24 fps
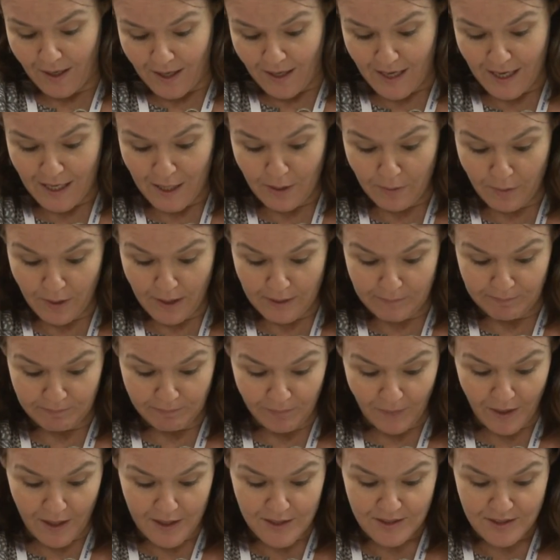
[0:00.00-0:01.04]
Anyway,
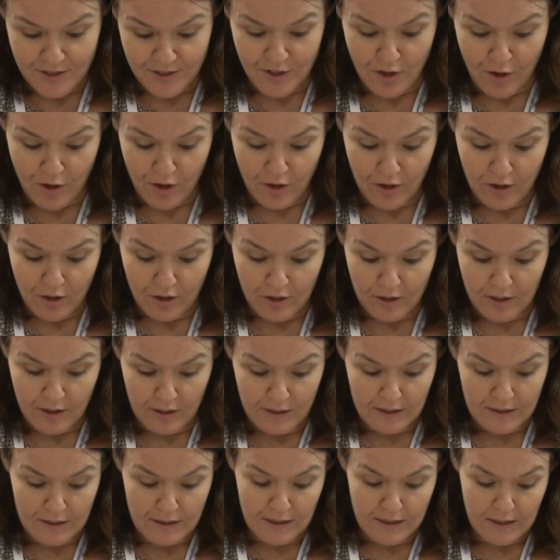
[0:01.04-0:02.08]
so
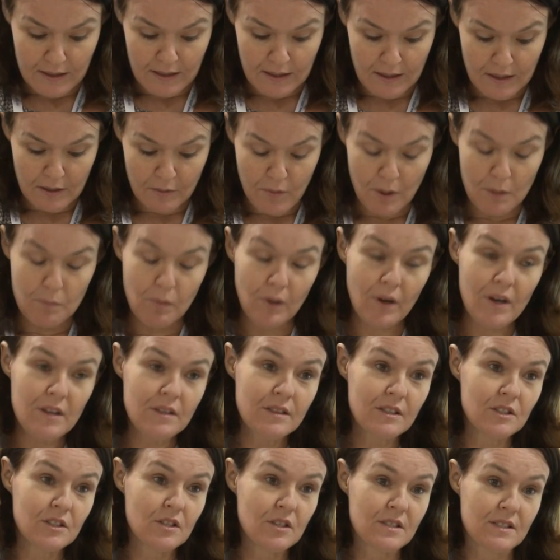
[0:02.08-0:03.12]
we broke
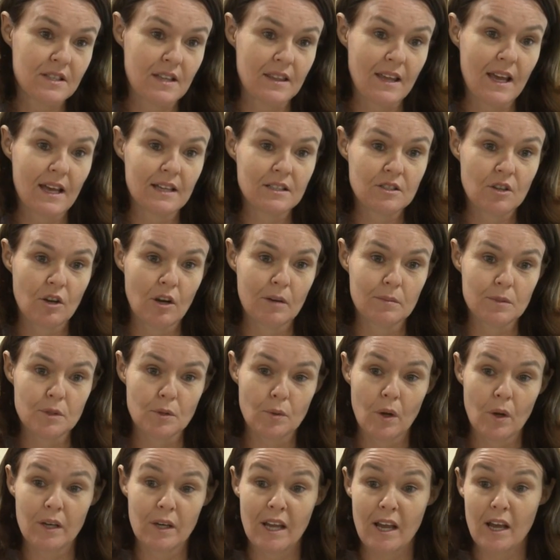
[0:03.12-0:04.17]
the news at that time
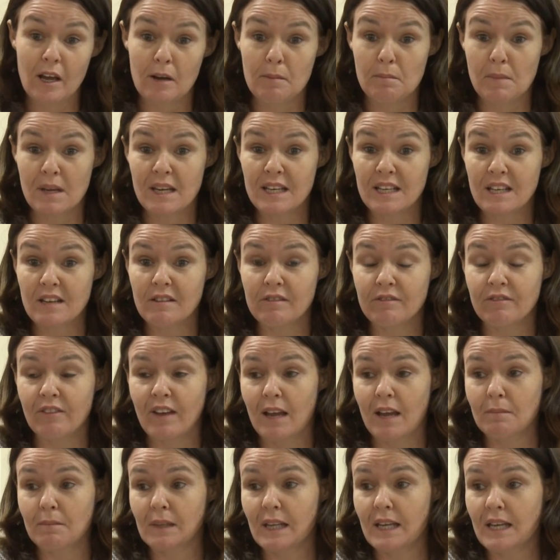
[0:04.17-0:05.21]
to only our immediate
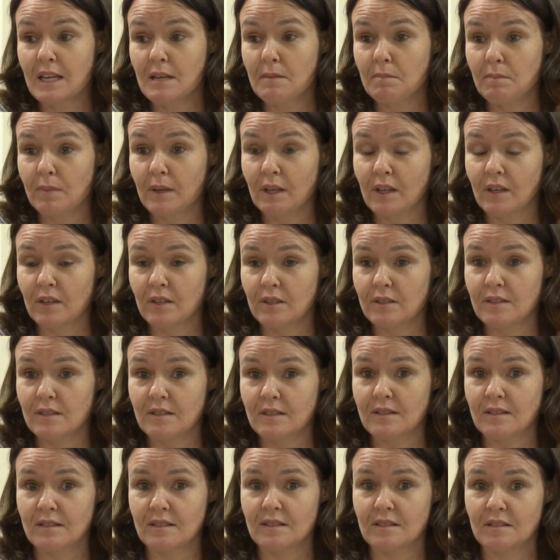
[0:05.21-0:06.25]
family
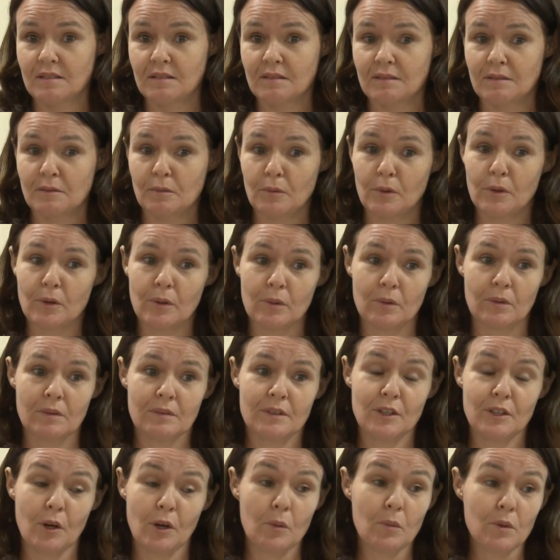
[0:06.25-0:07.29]
because
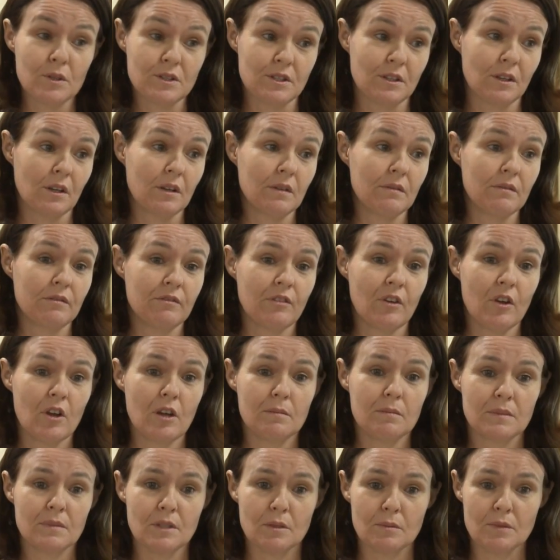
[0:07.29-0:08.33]
it wasn't
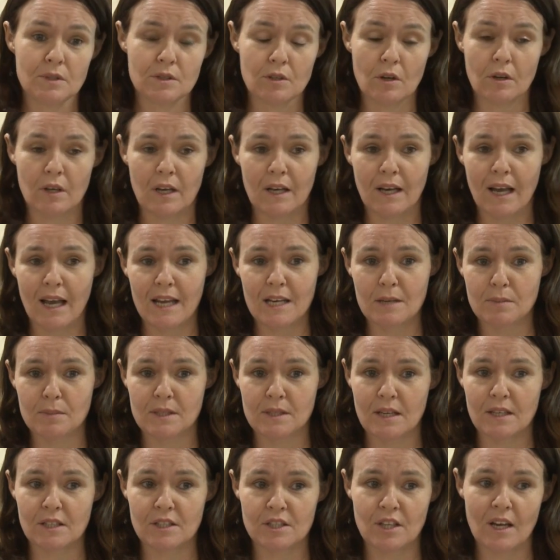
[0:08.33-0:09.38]
confirmed. It was only an
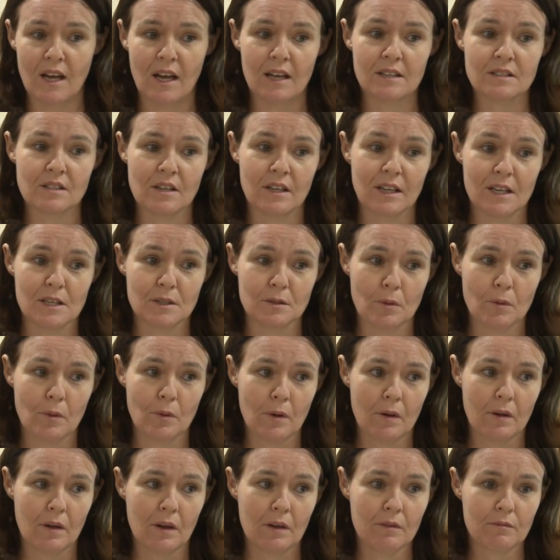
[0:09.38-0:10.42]
80% chance. I guess we
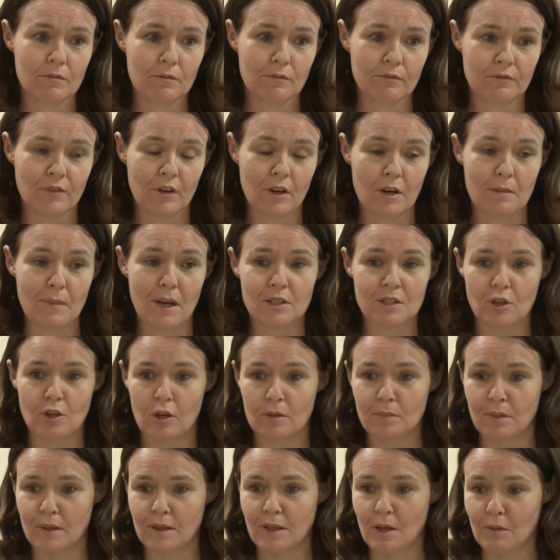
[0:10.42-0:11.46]
were very much
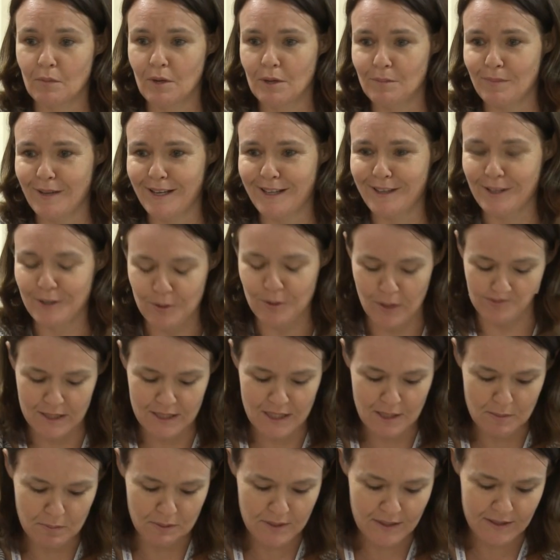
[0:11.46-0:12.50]
hoping that we'd be in the
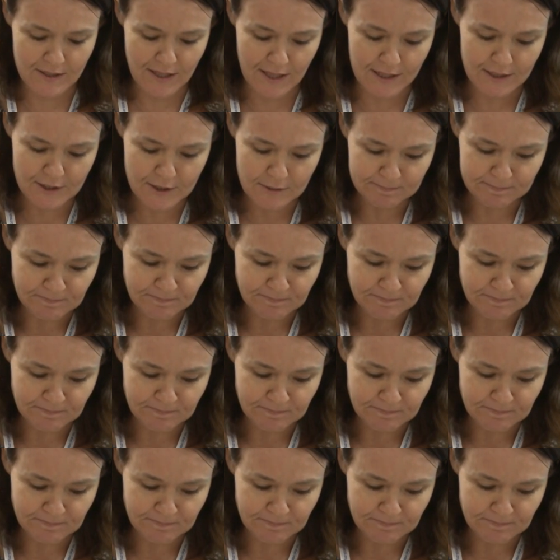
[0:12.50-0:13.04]
20%.